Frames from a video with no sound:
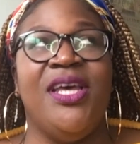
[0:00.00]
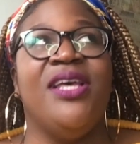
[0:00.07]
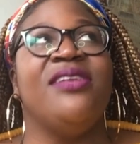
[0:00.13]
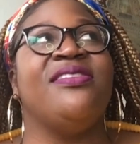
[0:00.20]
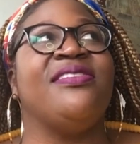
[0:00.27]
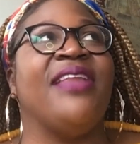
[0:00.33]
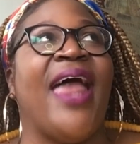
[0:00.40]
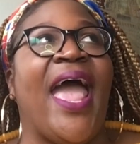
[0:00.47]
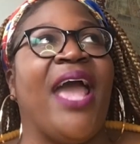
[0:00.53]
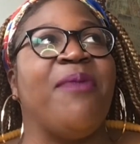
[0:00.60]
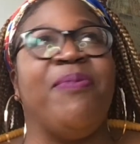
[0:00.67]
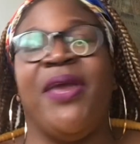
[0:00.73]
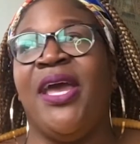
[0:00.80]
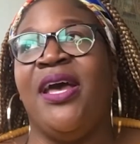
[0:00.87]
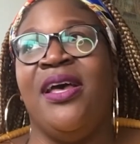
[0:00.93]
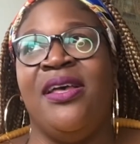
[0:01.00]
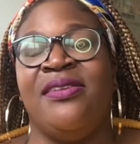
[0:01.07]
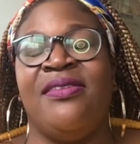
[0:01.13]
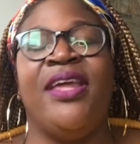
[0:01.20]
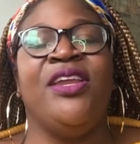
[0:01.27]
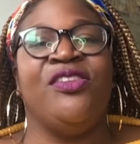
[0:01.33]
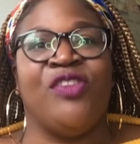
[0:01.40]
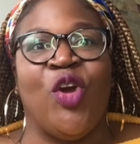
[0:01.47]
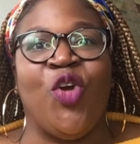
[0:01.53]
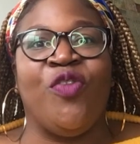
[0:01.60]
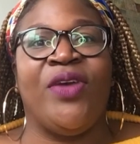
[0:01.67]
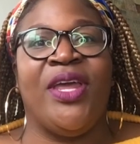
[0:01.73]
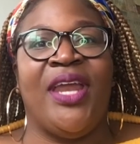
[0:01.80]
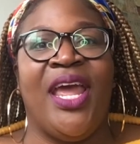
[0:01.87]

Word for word: slack because they deserve it.